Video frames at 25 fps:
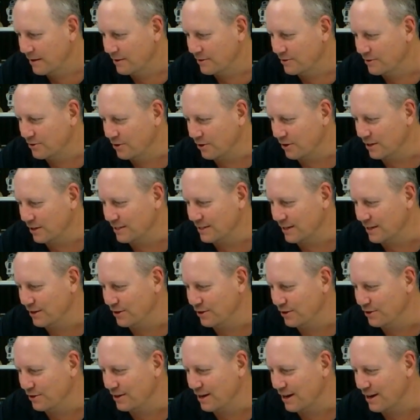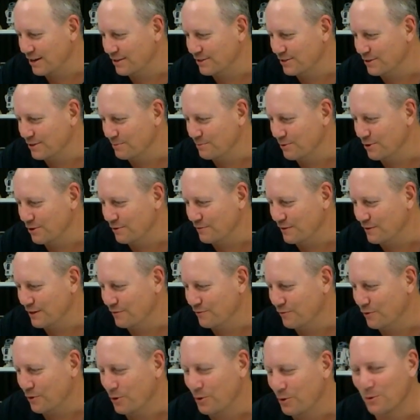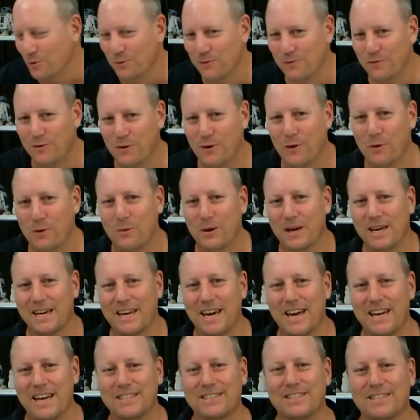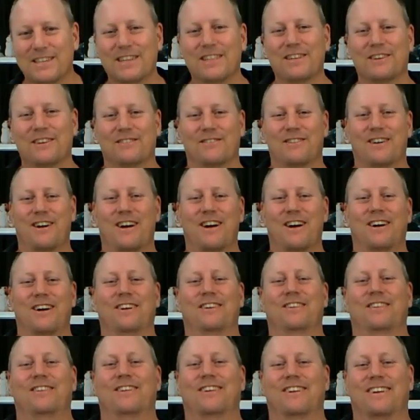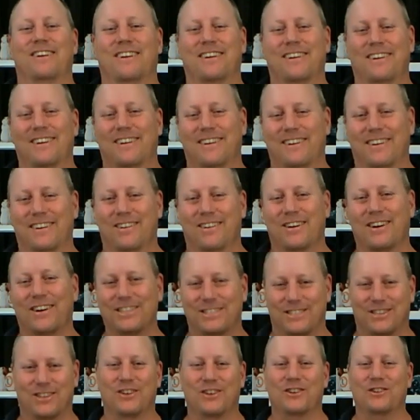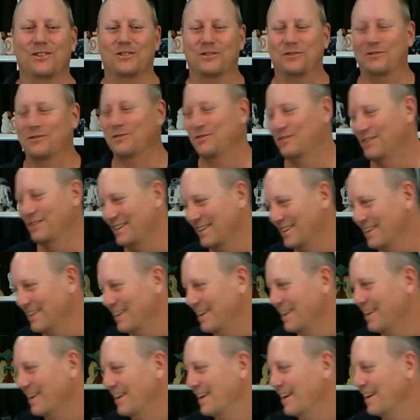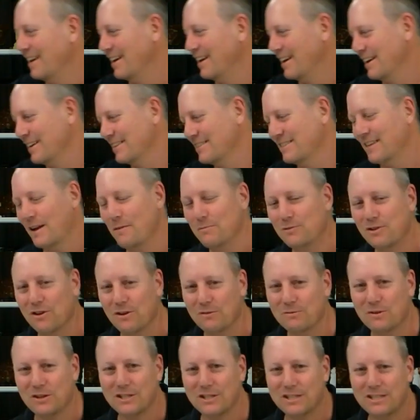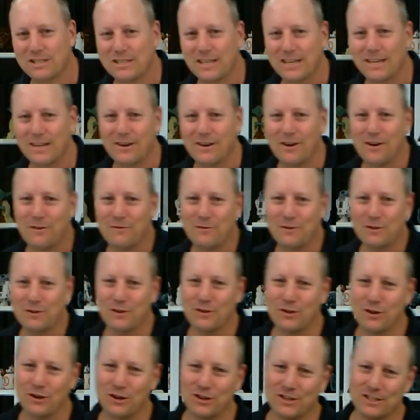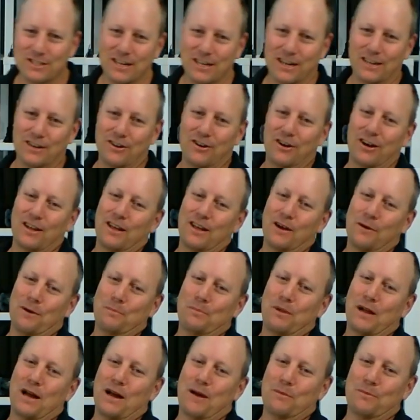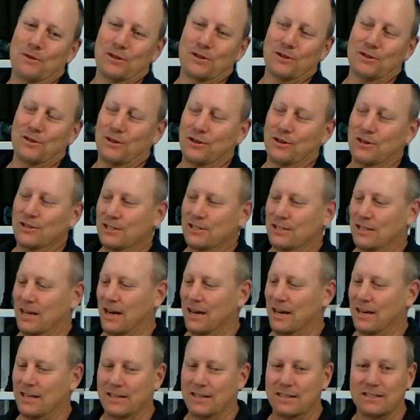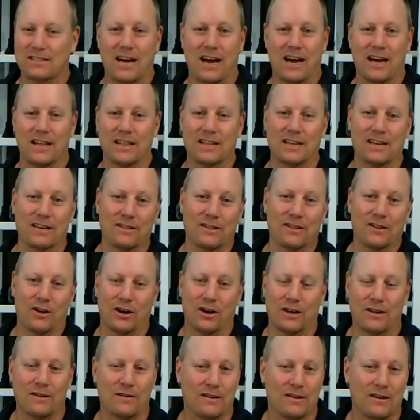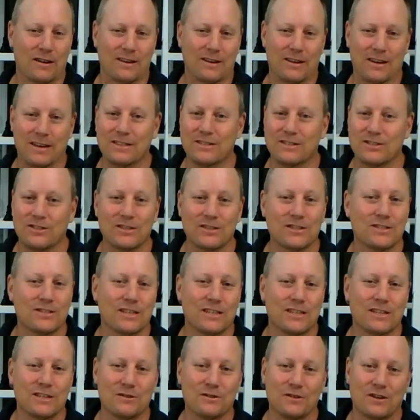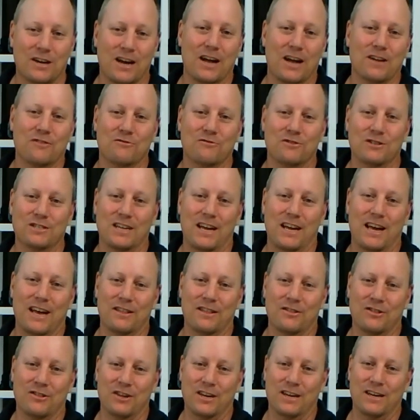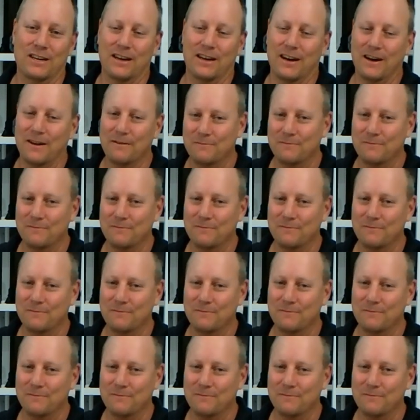Johnny, so who goes to the movie four weekends in a row? I do. Sometimes I sneak off on a Thursday night. They'll play them on a Thursday, and it's hard. Like it's just a little country town theatre.